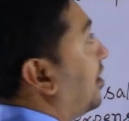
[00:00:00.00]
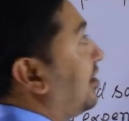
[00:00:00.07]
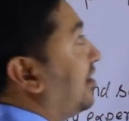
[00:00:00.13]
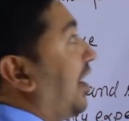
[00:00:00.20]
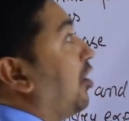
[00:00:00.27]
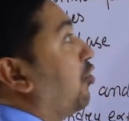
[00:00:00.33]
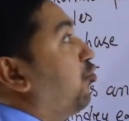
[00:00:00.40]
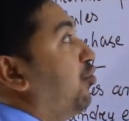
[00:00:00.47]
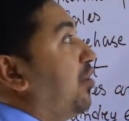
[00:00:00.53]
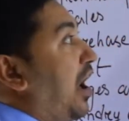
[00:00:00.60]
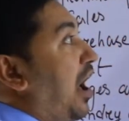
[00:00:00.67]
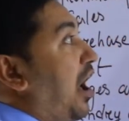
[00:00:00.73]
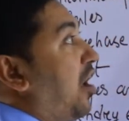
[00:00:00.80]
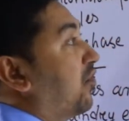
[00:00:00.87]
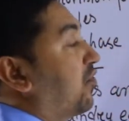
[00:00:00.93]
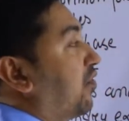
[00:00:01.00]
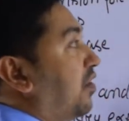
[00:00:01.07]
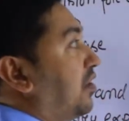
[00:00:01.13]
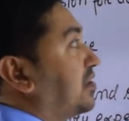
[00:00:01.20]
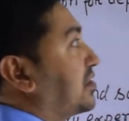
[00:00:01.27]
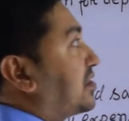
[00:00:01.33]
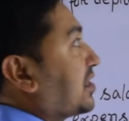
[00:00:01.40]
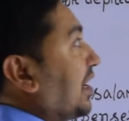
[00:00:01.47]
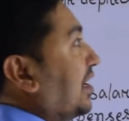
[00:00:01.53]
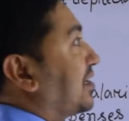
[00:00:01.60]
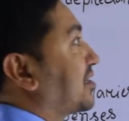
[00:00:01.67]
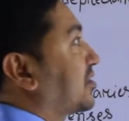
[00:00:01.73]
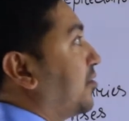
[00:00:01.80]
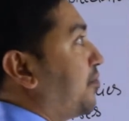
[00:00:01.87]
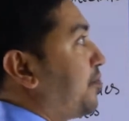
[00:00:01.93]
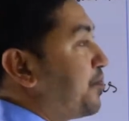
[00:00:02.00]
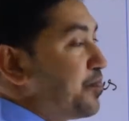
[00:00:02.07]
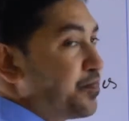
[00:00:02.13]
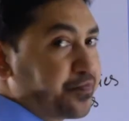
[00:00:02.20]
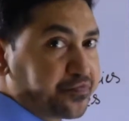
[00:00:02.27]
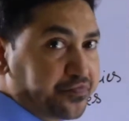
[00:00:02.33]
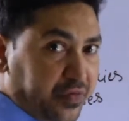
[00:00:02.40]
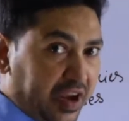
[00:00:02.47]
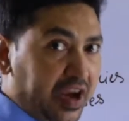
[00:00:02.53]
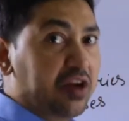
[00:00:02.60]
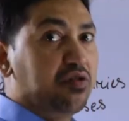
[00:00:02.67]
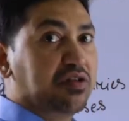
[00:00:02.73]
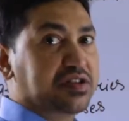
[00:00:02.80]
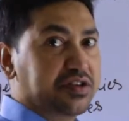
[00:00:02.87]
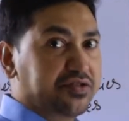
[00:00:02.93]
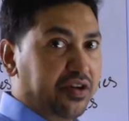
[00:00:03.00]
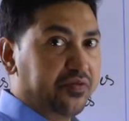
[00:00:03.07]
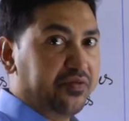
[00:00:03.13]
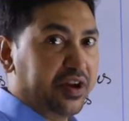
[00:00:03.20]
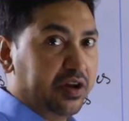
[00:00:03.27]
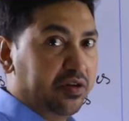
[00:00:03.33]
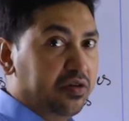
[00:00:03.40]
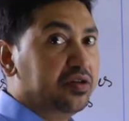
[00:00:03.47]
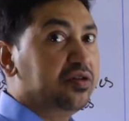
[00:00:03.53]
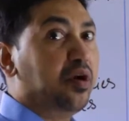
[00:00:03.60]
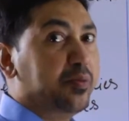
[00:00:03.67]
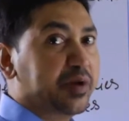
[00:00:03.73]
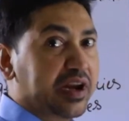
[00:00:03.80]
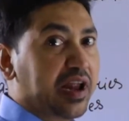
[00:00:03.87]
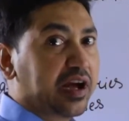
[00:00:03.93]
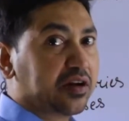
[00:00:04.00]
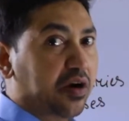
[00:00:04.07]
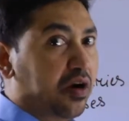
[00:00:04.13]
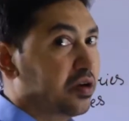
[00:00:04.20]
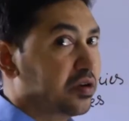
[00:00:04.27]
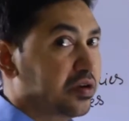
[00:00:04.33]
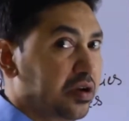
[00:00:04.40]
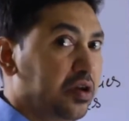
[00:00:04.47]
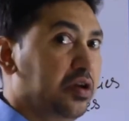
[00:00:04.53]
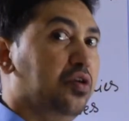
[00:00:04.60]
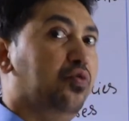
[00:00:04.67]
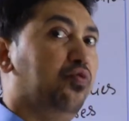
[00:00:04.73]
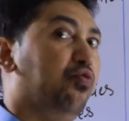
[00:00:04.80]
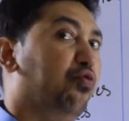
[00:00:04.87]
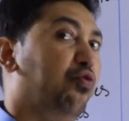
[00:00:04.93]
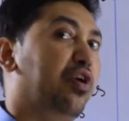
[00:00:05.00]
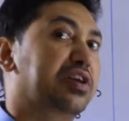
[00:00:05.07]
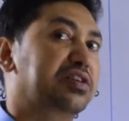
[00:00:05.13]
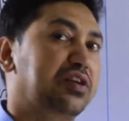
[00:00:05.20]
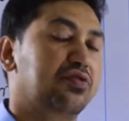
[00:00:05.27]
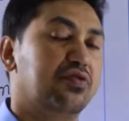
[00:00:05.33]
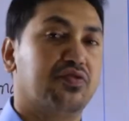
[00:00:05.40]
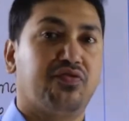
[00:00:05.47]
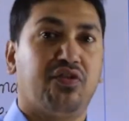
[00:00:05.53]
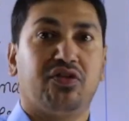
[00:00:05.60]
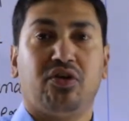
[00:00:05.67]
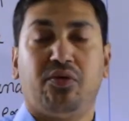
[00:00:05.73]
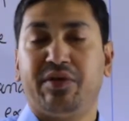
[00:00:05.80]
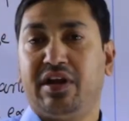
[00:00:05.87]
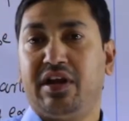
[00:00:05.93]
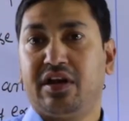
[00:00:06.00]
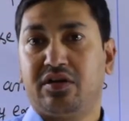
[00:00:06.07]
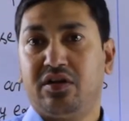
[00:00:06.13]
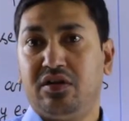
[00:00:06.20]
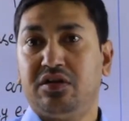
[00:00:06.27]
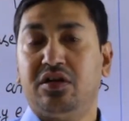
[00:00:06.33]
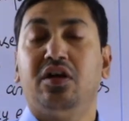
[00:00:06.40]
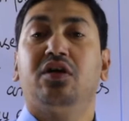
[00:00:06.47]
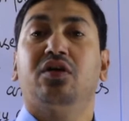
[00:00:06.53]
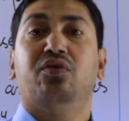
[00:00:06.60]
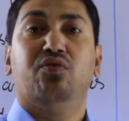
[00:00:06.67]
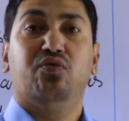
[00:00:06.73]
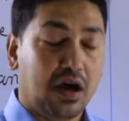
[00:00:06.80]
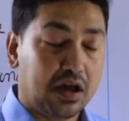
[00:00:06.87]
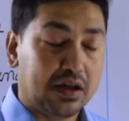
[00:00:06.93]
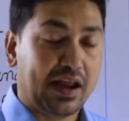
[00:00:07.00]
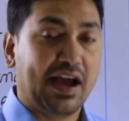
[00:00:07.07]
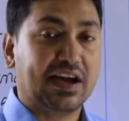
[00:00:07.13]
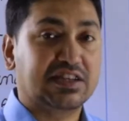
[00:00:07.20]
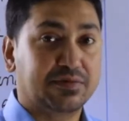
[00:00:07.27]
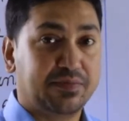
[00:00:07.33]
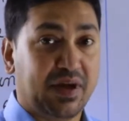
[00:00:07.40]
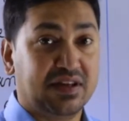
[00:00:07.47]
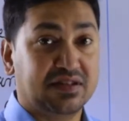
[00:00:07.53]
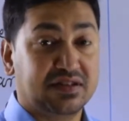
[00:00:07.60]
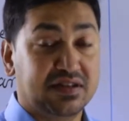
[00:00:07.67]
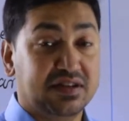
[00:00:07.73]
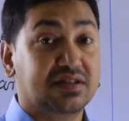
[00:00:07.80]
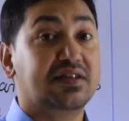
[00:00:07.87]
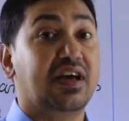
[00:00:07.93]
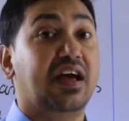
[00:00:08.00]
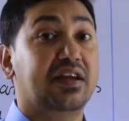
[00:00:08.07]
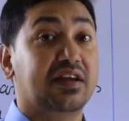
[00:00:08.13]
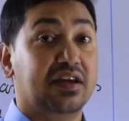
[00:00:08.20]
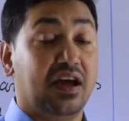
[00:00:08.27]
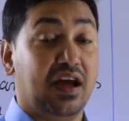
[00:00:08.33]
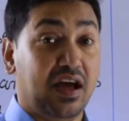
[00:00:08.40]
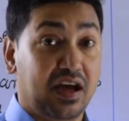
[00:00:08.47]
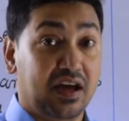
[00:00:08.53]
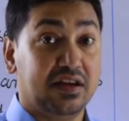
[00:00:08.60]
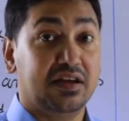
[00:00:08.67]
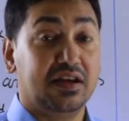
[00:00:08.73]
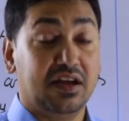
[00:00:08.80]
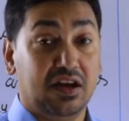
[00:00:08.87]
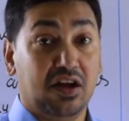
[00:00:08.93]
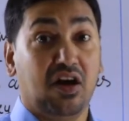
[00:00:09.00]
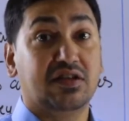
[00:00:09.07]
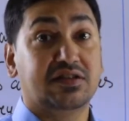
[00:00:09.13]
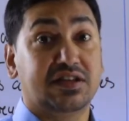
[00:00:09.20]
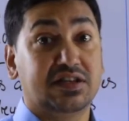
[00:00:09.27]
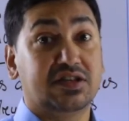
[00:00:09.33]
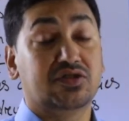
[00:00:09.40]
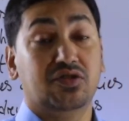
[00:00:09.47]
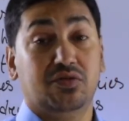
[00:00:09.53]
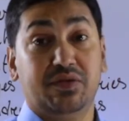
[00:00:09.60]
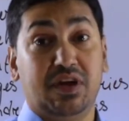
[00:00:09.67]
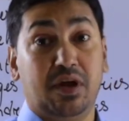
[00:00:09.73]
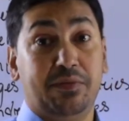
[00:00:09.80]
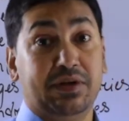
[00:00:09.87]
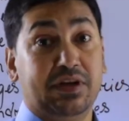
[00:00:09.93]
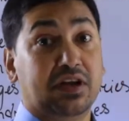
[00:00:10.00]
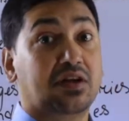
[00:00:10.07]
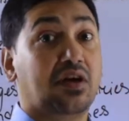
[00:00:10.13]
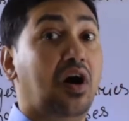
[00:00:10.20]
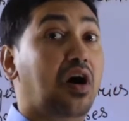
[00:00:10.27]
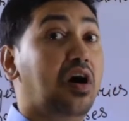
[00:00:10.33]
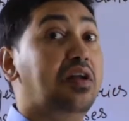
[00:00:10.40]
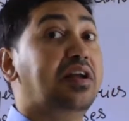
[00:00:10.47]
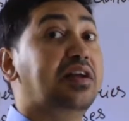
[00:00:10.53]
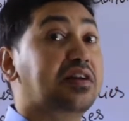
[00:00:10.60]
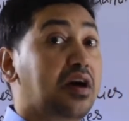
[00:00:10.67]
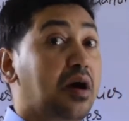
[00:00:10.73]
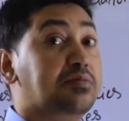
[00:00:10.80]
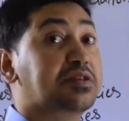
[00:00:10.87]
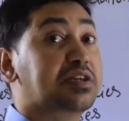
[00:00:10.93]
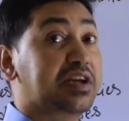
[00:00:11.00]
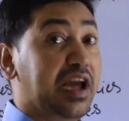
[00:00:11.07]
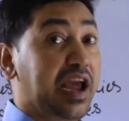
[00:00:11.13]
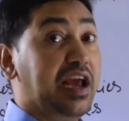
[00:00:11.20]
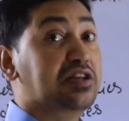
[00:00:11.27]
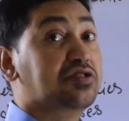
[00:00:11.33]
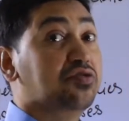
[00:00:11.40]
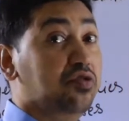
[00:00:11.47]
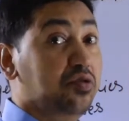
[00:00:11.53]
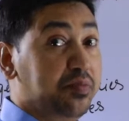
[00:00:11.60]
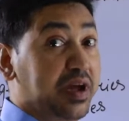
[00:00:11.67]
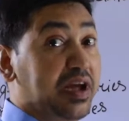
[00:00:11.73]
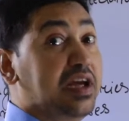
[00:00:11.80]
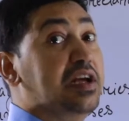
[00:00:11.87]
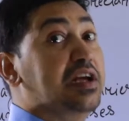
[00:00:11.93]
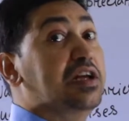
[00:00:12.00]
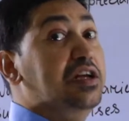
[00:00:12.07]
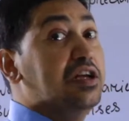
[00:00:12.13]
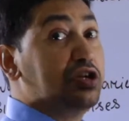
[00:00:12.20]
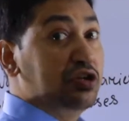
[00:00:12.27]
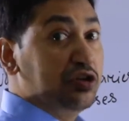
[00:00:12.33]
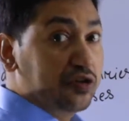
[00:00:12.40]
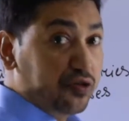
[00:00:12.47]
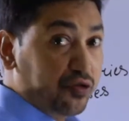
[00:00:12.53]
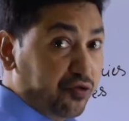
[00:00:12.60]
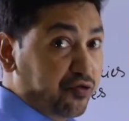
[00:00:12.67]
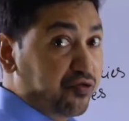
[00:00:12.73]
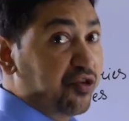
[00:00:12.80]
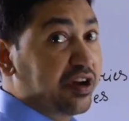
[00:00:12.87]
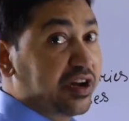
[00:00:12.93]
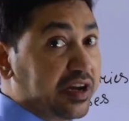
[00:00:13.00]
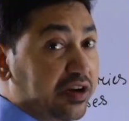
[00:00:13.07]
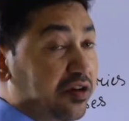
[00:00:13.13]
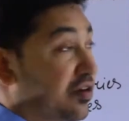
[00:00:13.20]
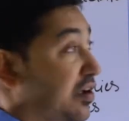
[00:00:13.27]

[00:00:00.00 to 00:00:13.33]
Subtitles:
Then we have sales. You know, it's a revenue nominal account. What is the rule for nominal account? All expenses and losses to be debited, all incomes gains will be credited.